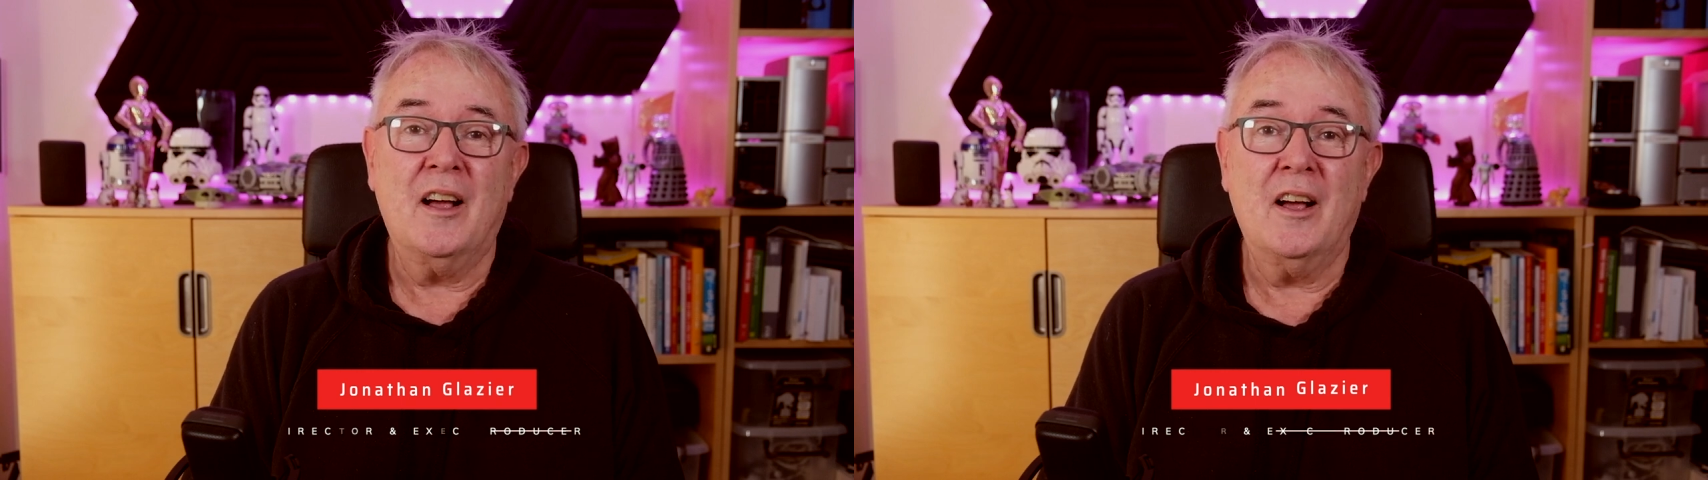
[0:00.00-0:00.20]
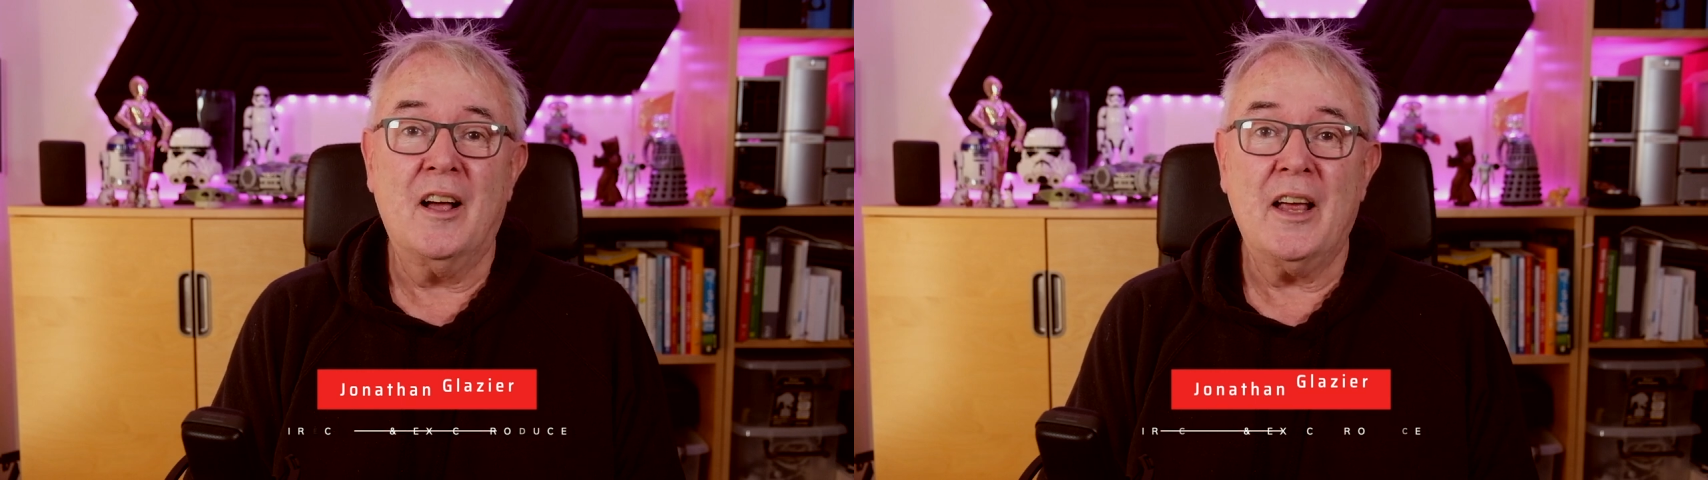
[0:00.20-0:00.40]

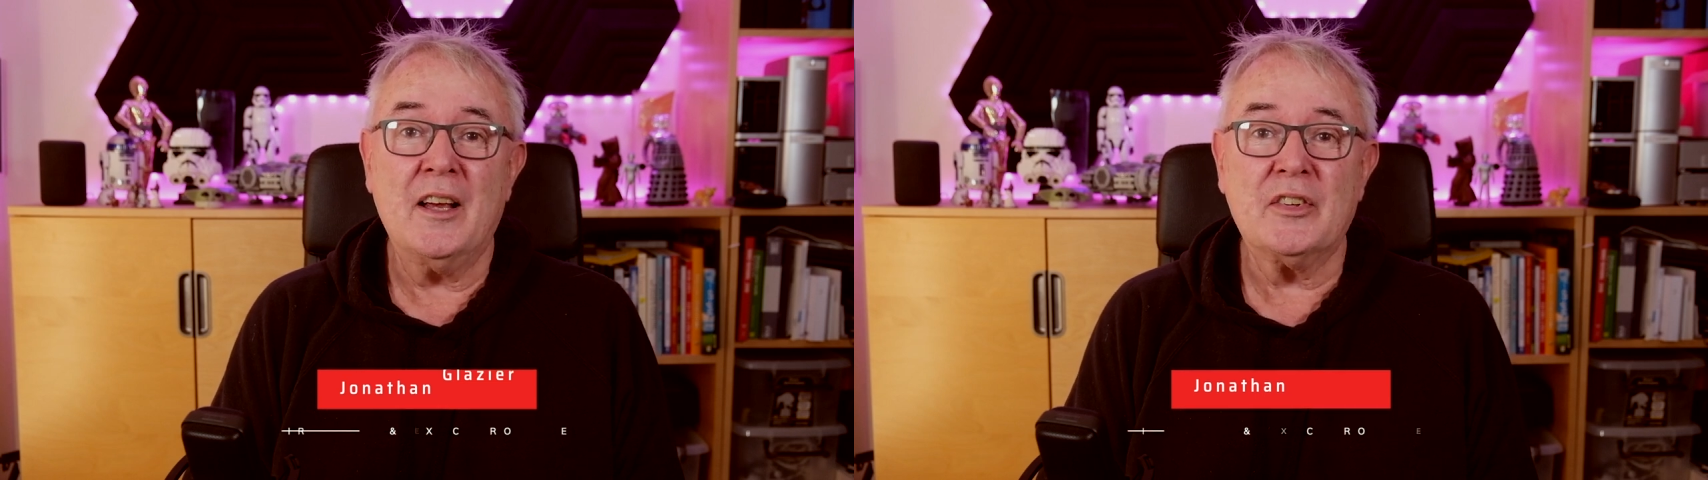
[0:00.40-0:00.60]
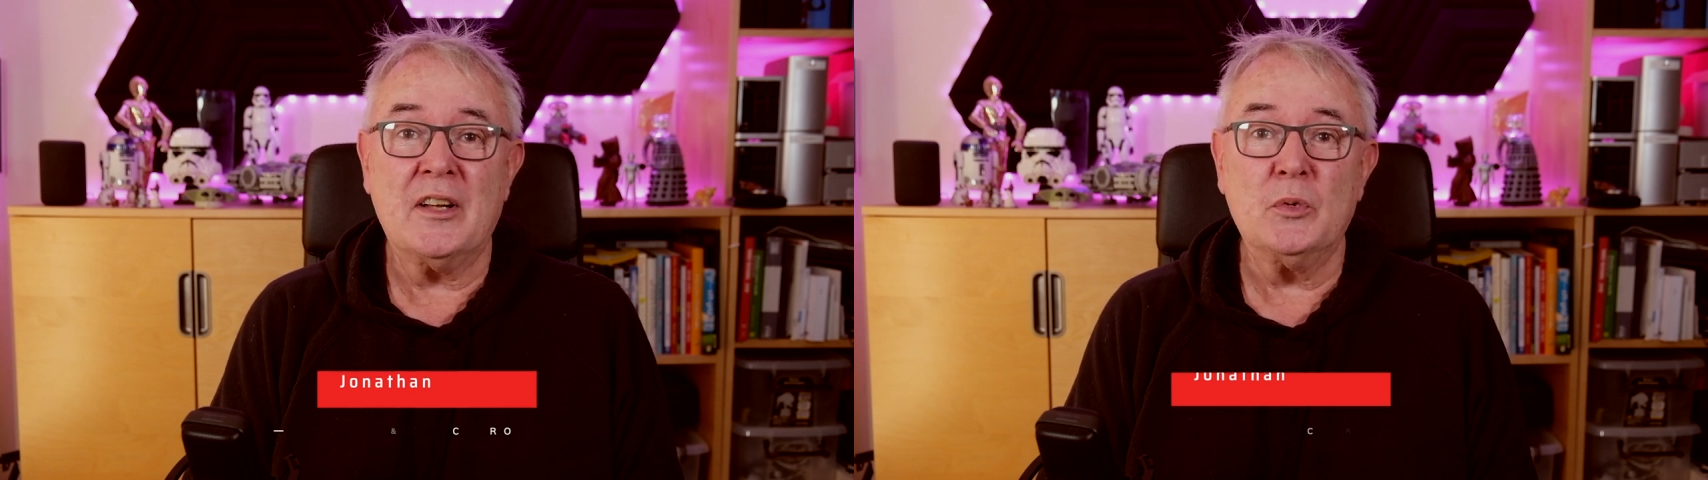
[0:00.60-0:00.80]

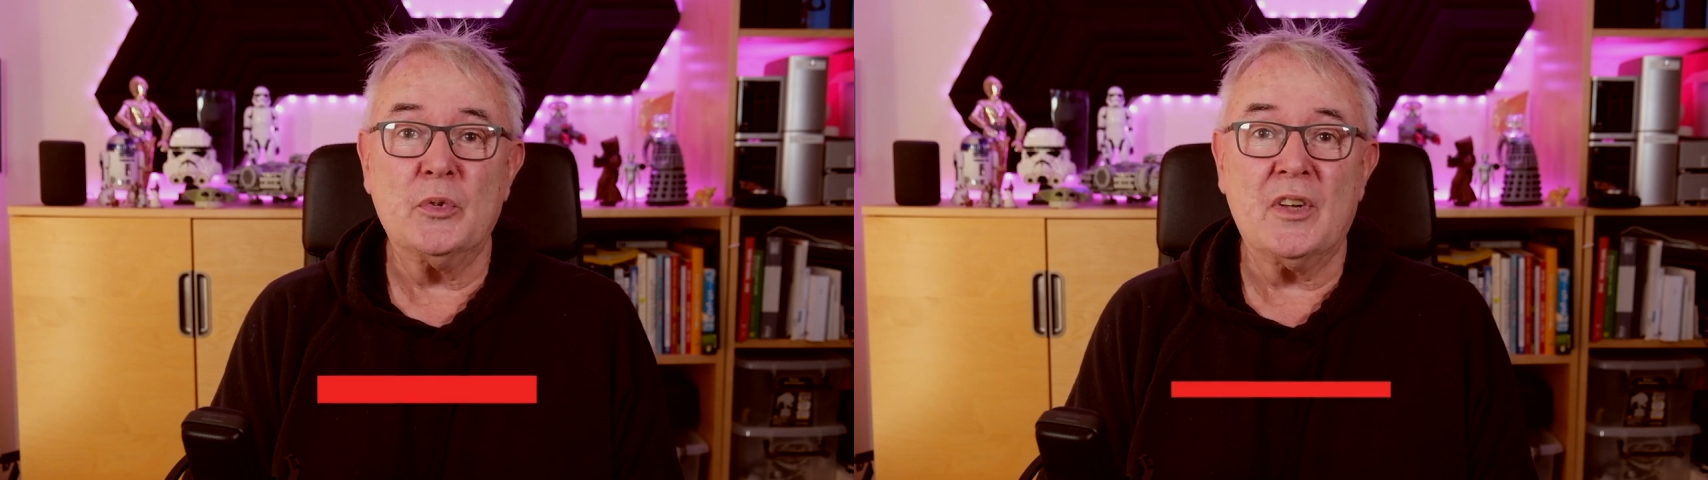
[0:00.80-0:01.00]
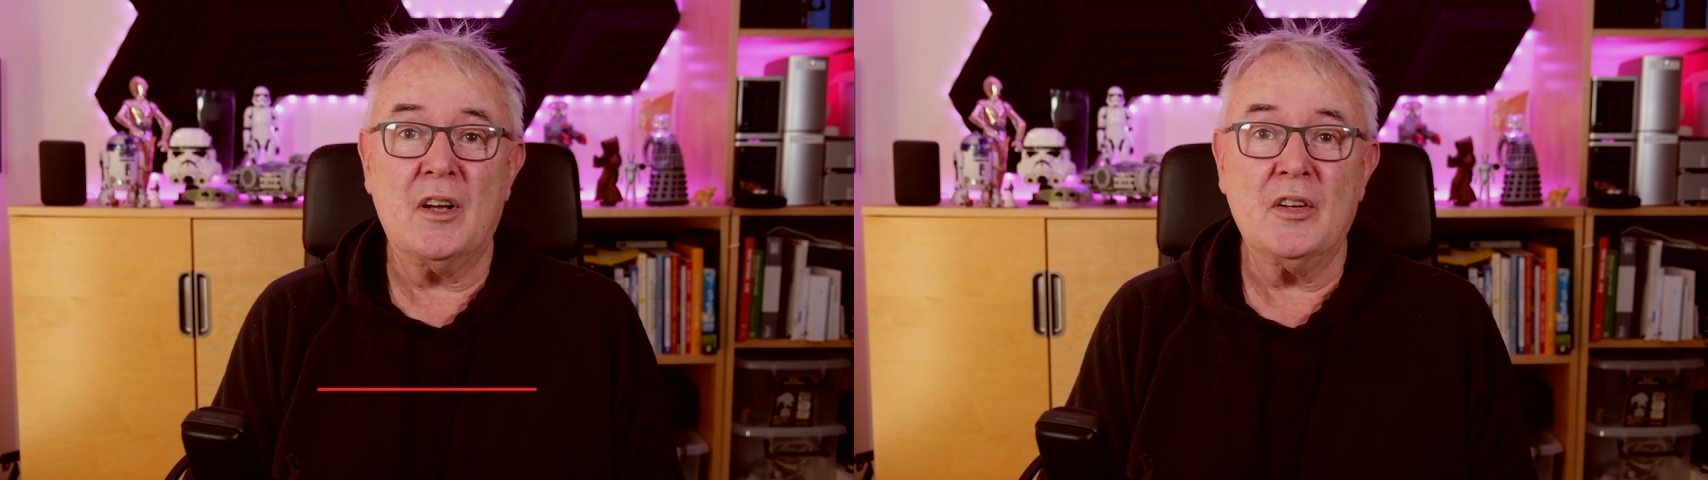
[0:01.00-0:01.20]
AXN
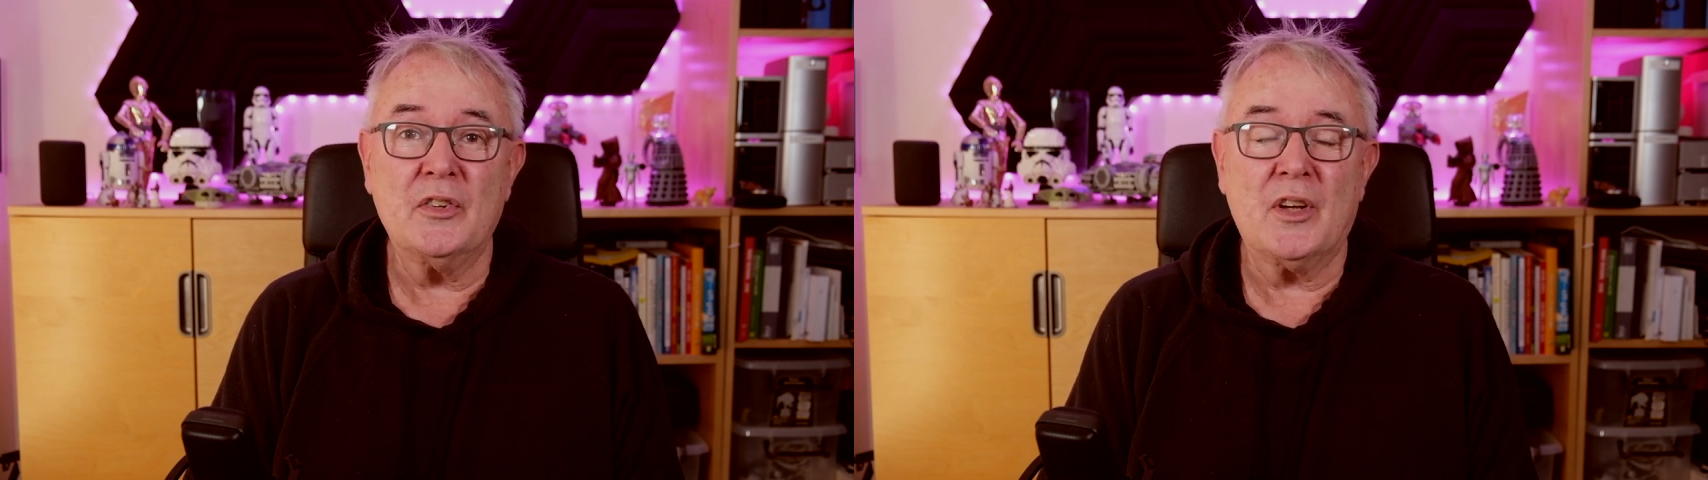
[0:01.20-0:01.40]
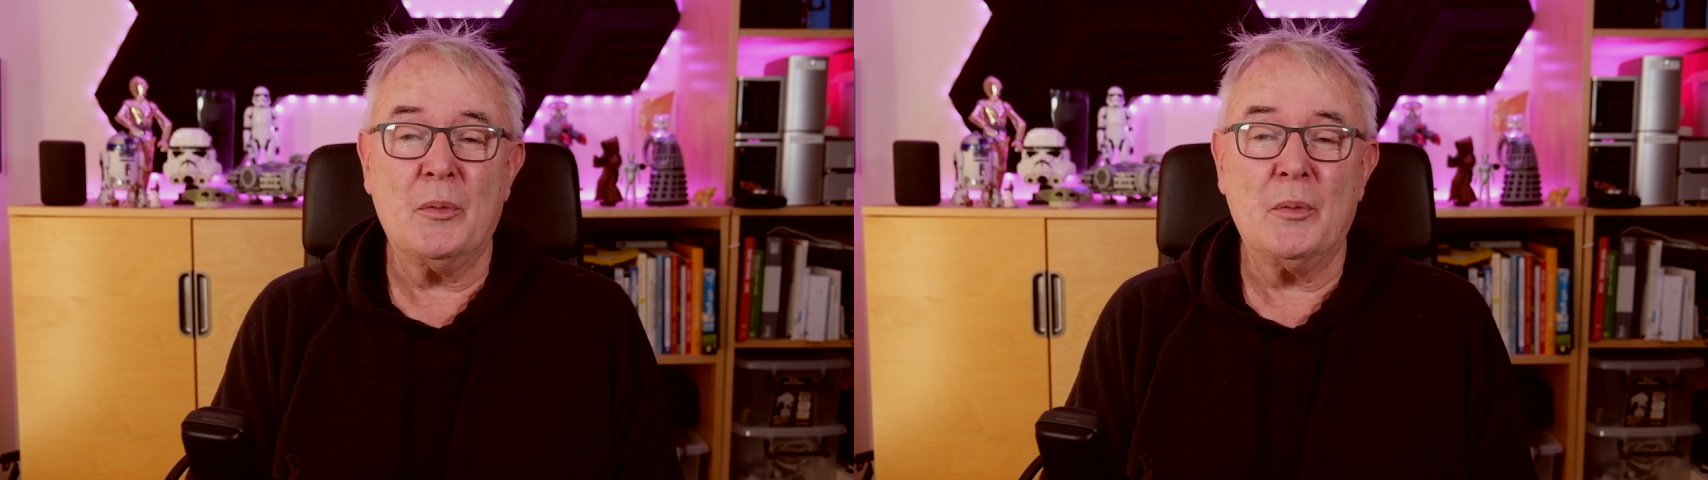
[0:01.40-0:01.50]
All Stars.